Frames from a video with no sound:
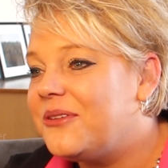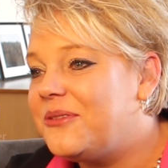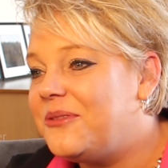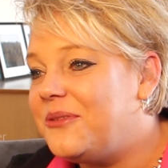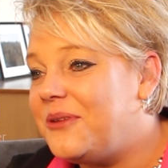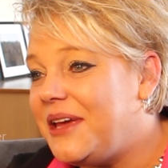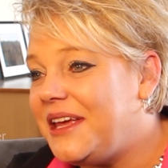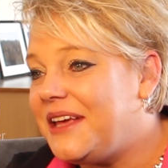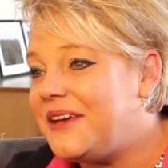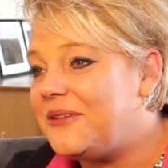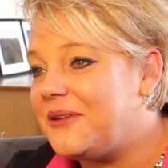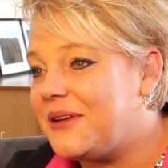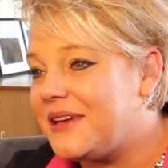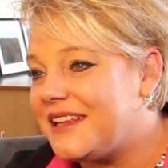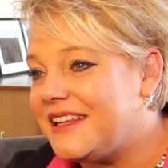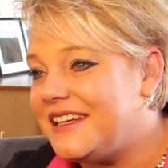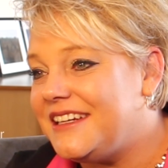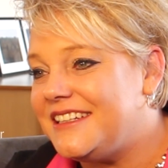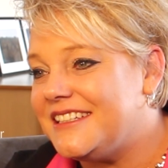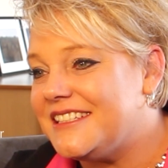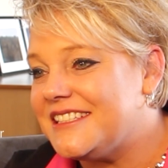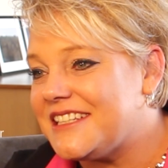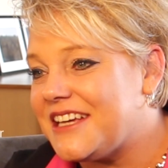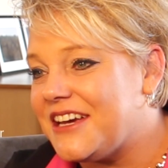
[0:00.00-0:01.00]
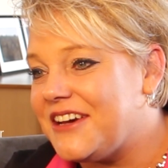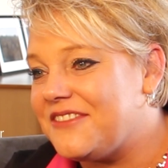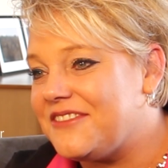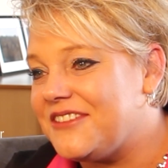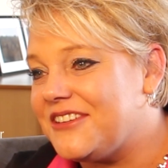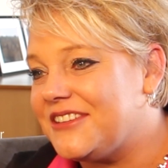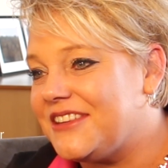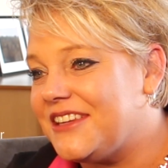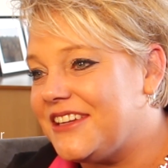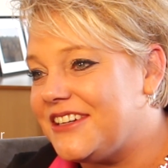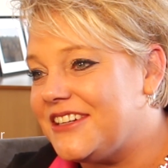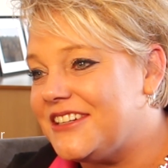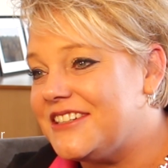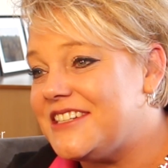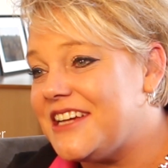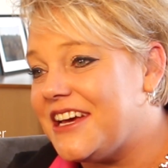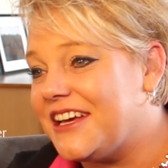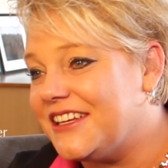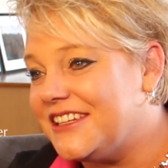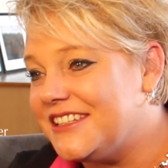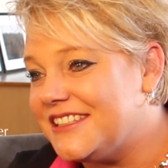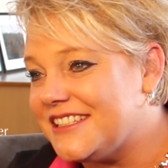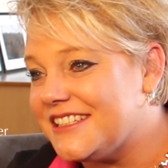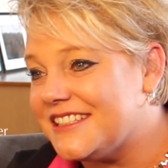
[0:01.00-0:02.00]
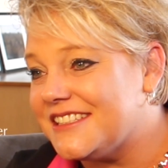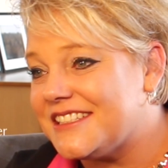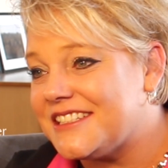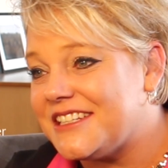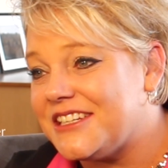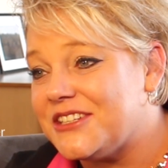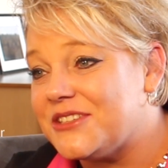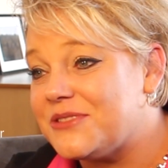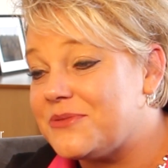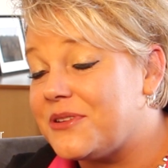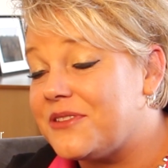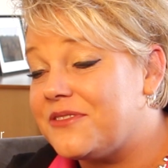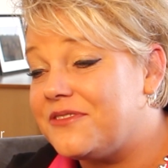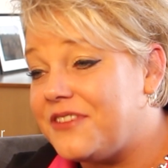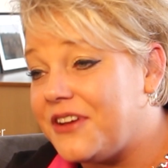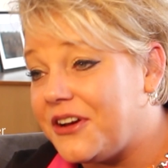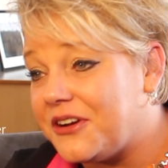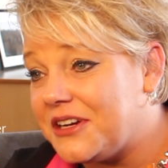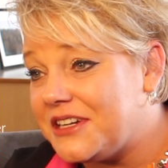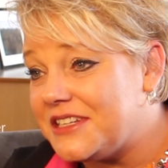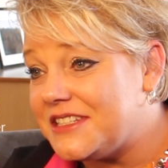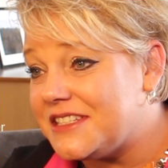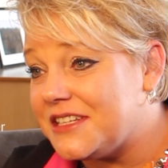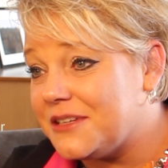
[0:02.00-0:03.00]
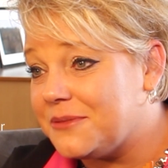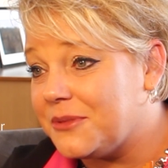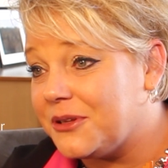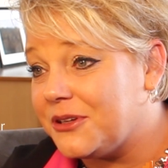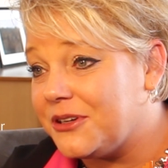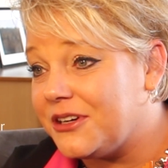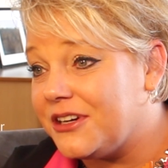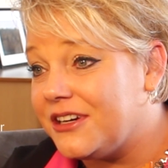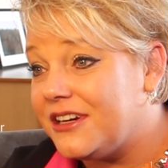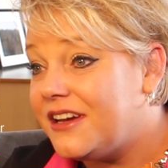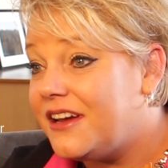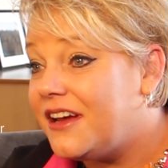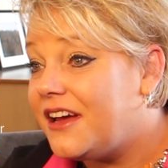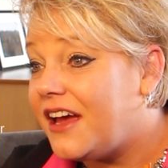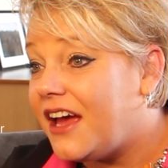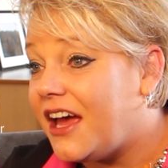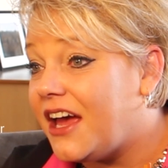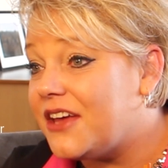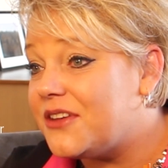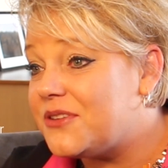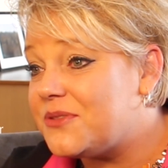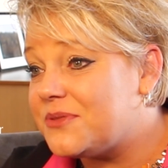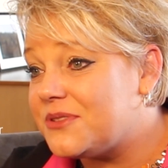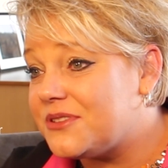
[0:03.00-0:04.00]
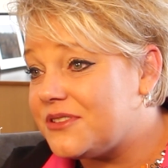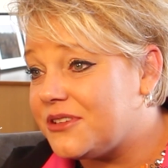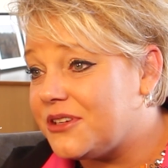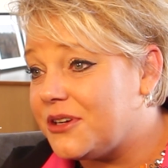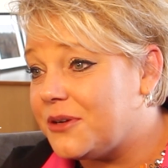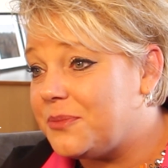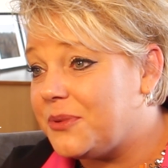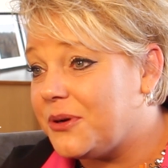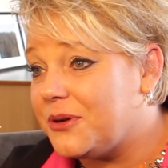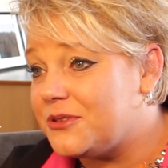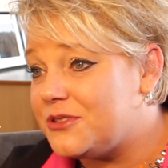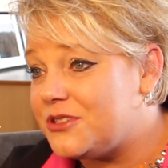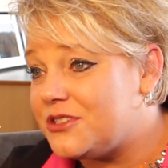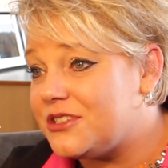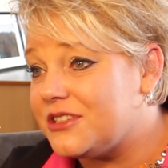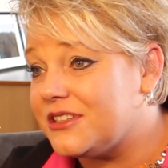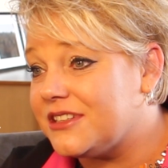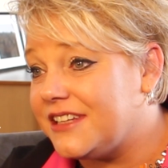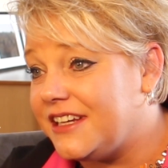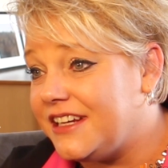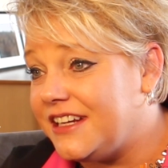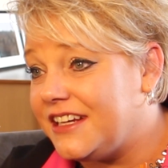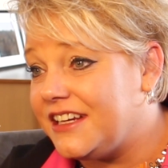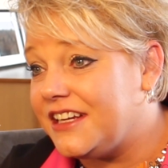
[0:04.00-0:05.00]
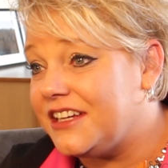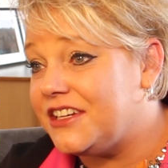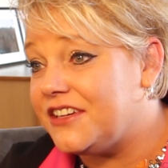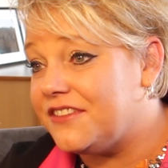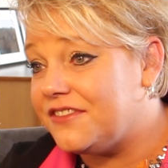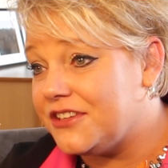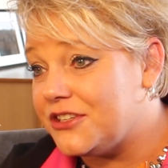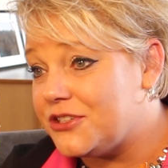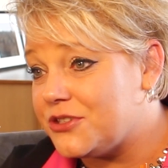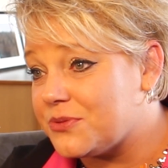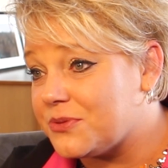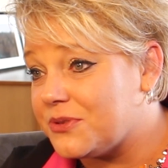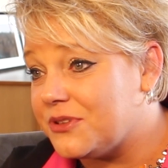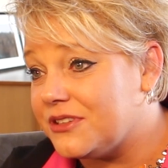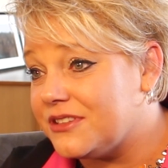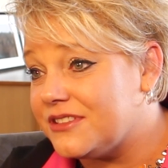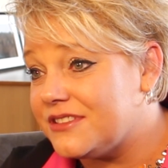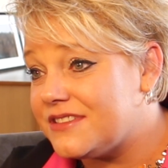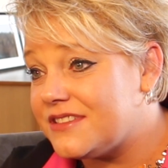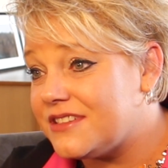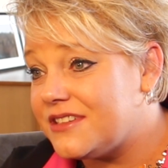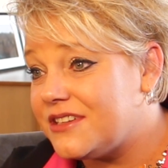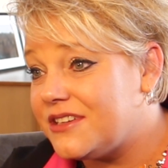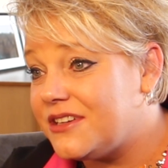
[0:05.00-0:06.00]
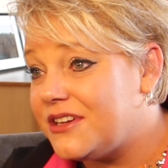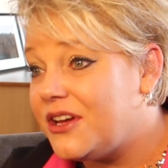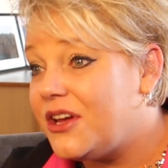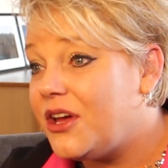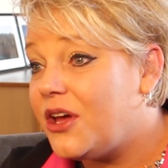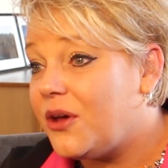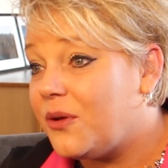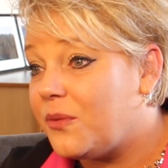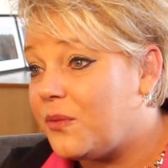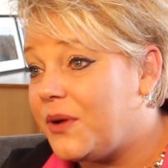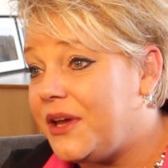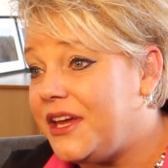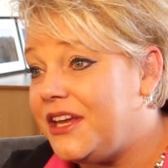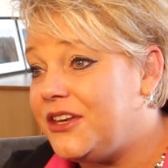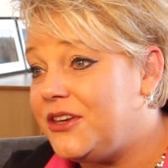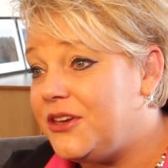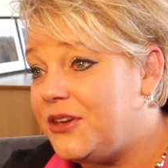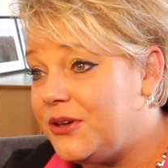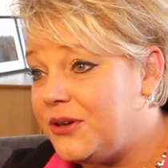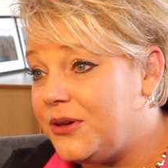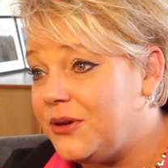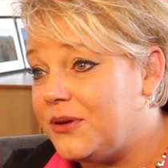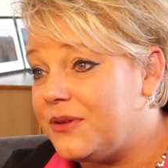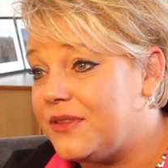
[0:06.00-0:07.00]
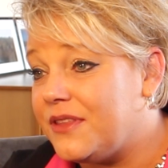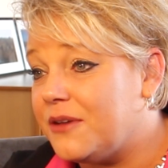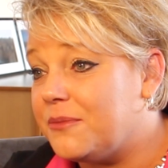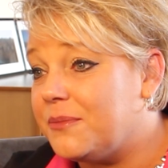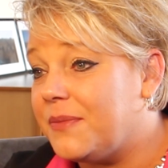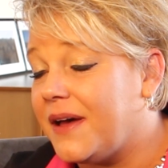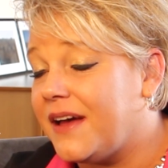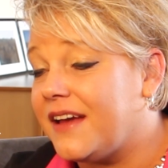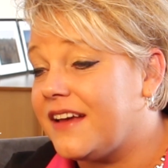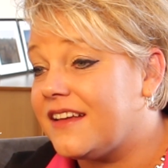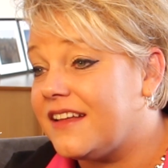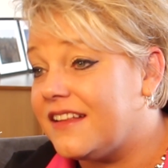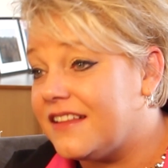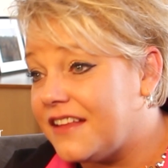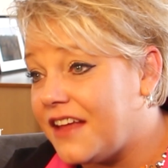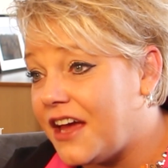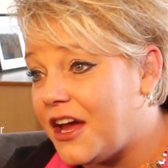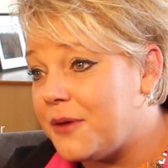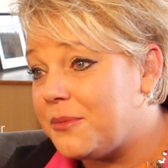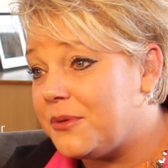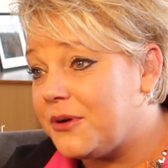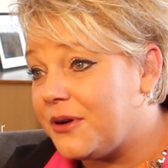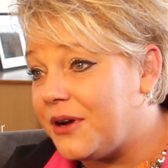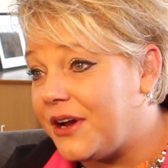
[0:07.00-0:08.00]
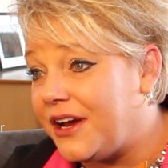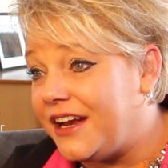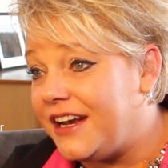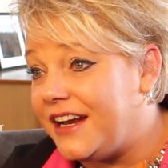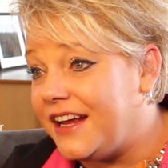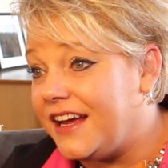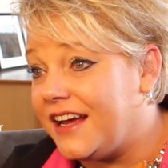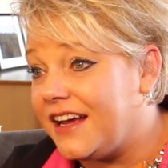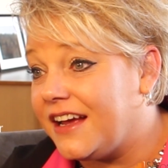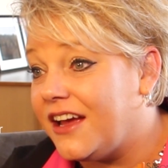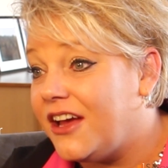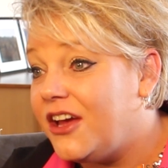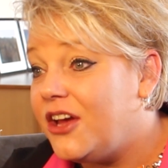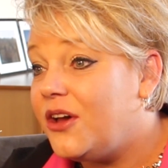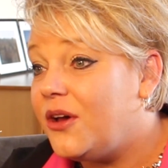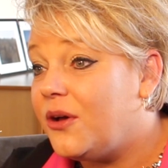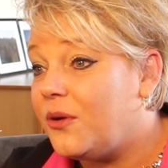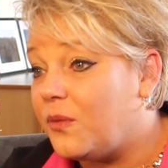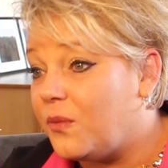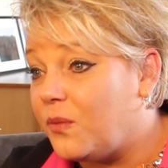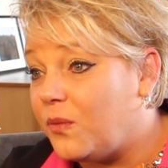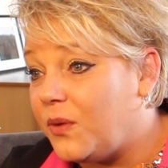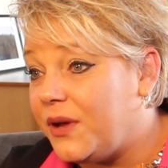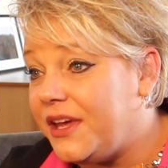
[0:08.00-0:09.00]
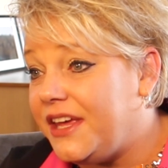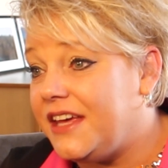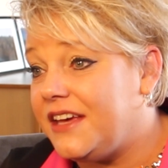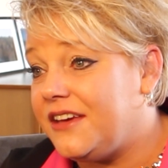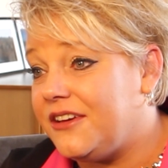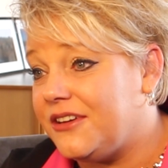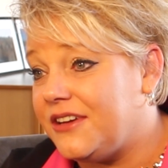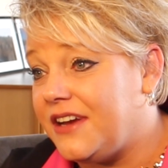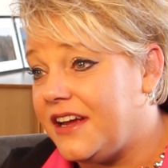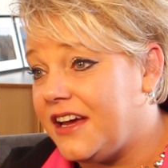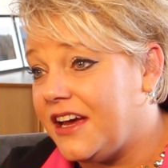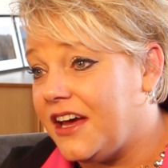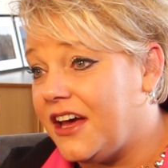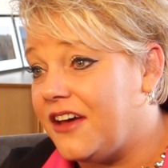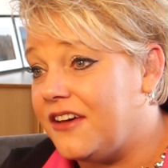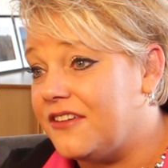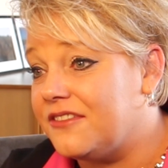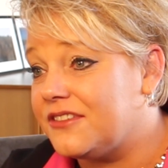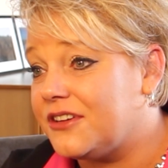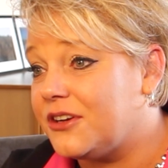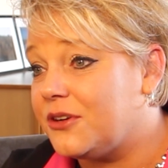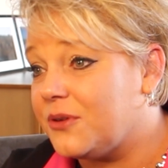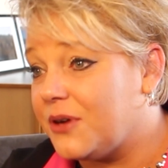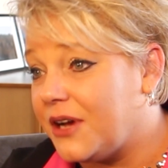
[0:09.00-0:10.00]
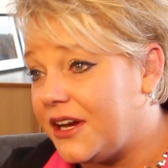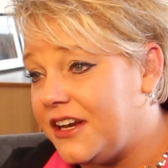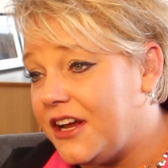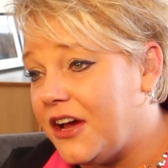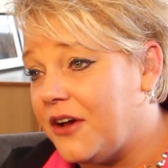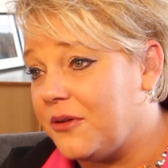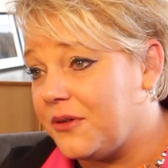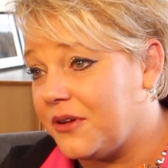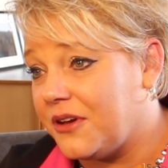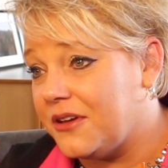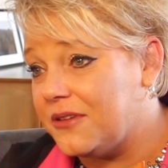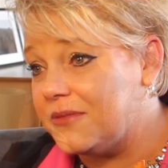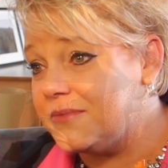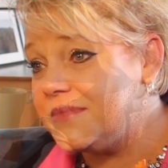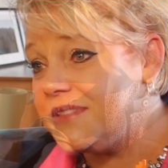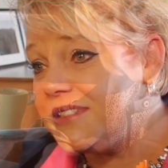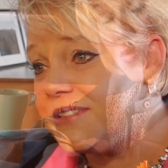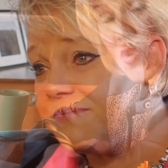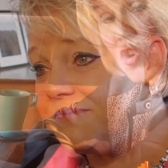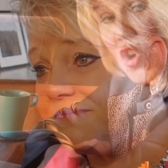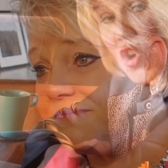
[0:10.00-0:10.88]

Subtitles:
We quickly discovered that our talents and skills were very similar, as was our approach to leading individuals. We knew that by collaborating, we could have great outcomes.